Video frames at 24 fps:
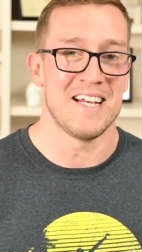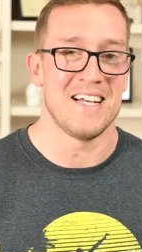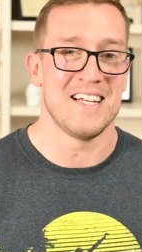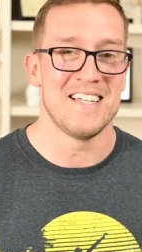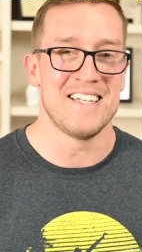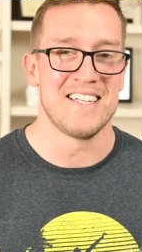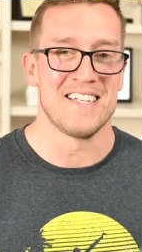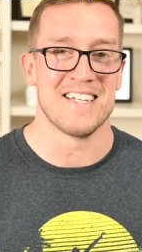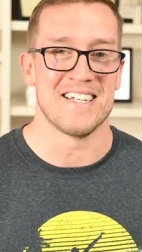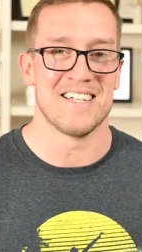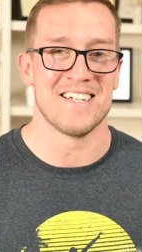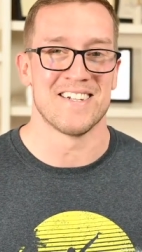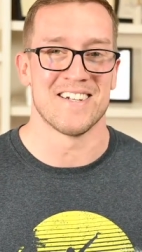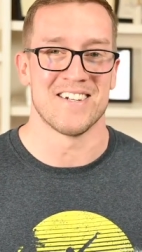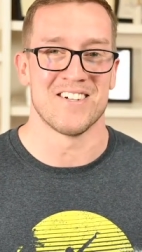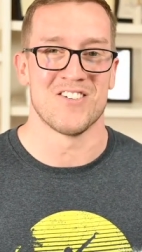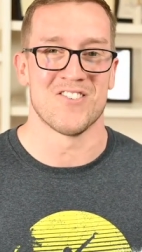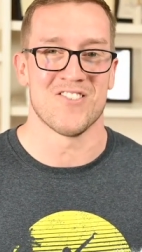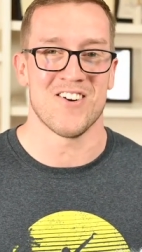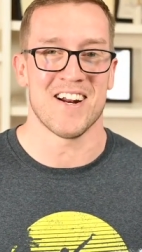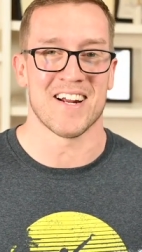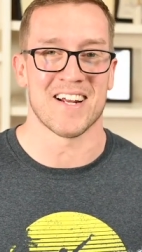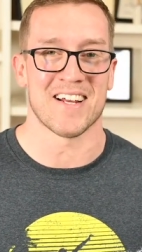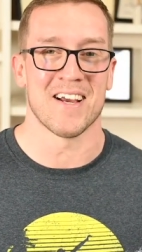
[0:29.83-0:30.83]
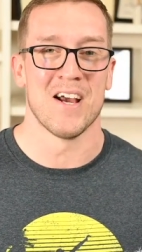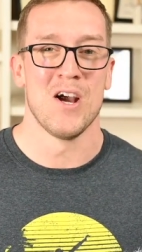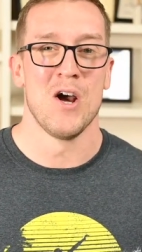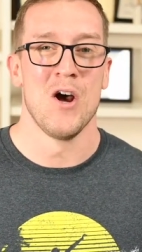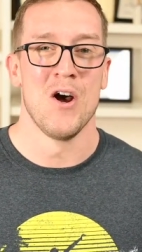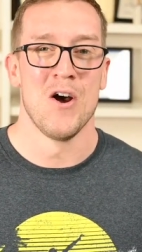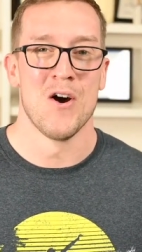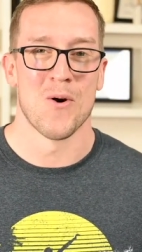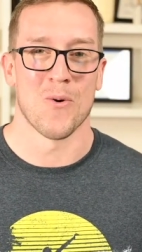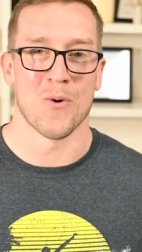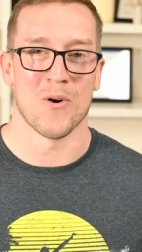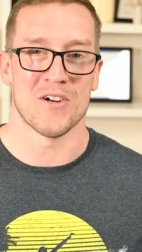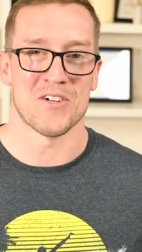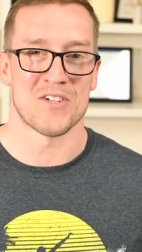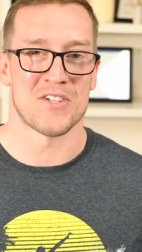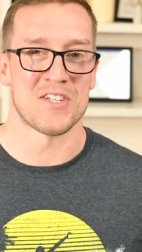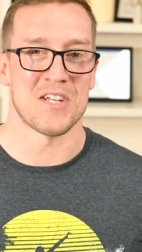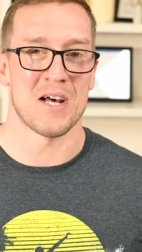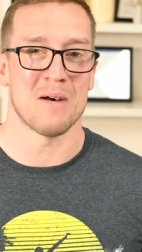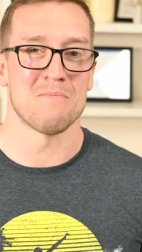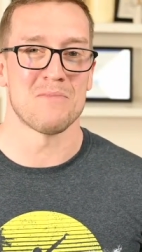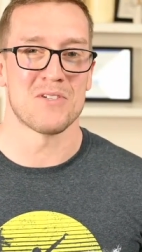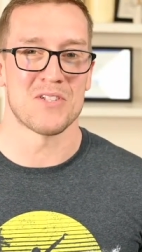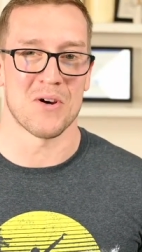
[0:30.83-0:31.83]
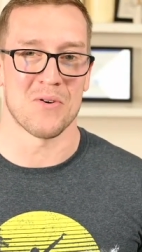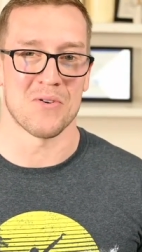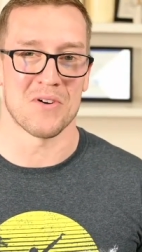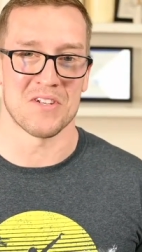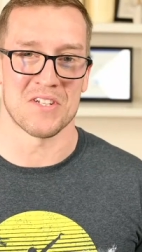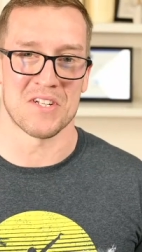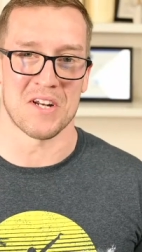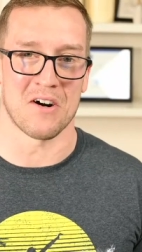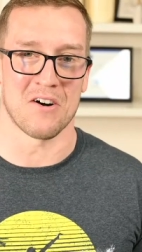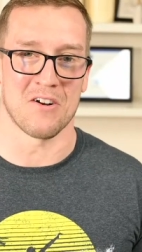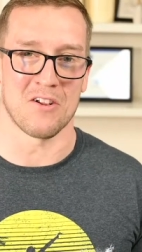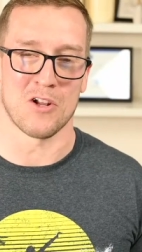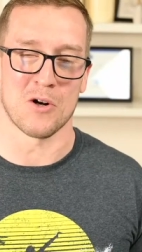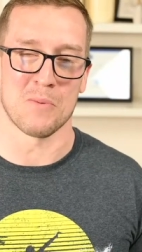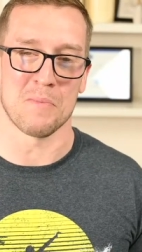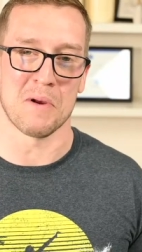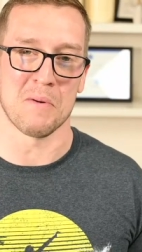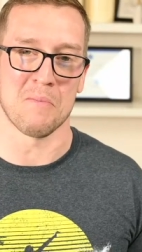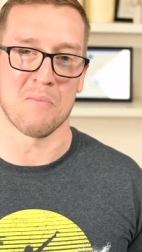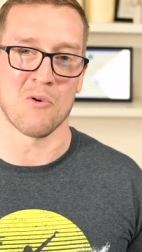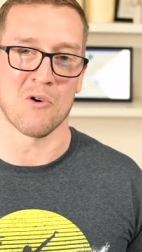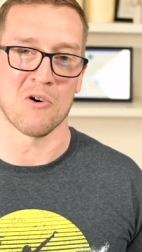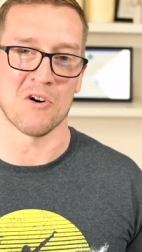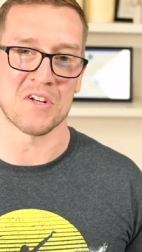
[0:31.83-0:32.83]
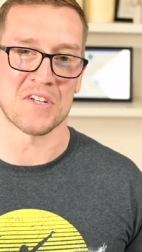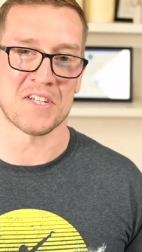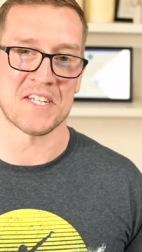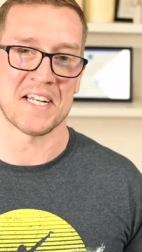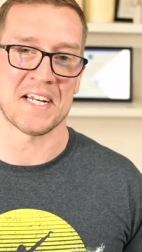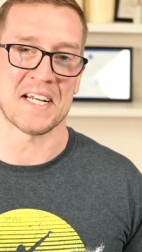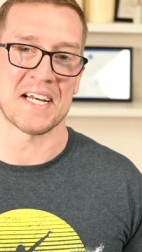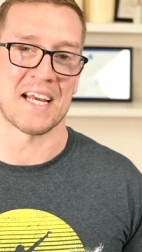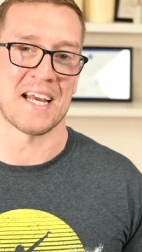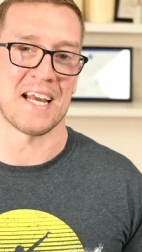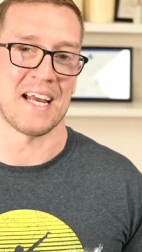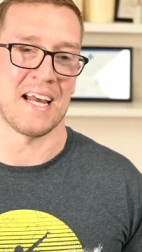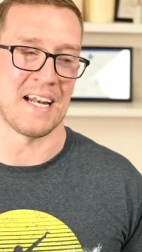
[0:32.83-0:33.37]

easy to drink. Whereas some sodas are a little bit more acidic